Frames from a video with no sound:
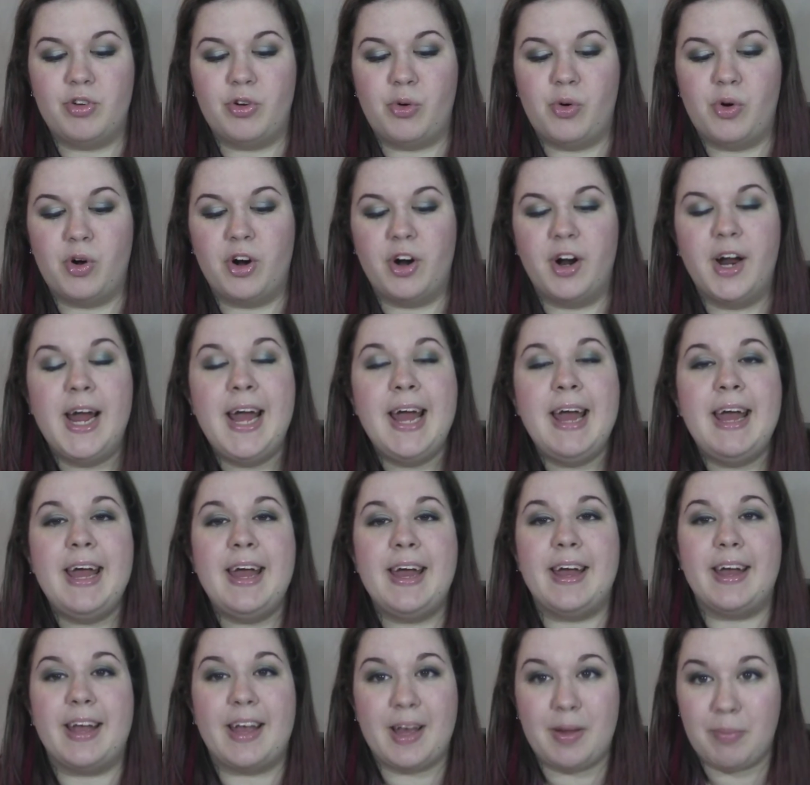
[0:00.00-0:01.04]
to order,
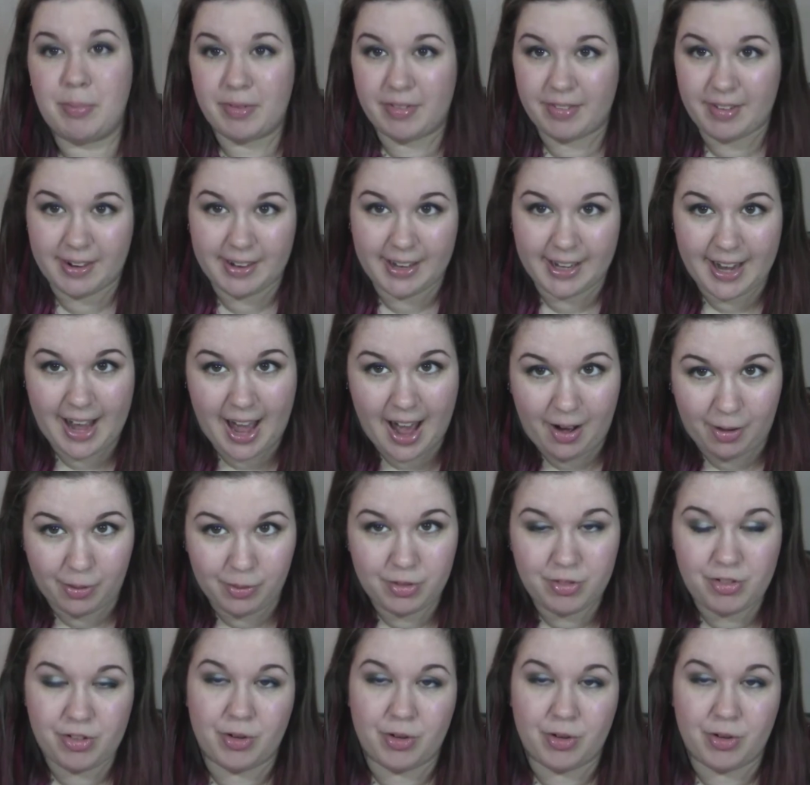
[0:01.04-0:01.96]
it keeps selling out.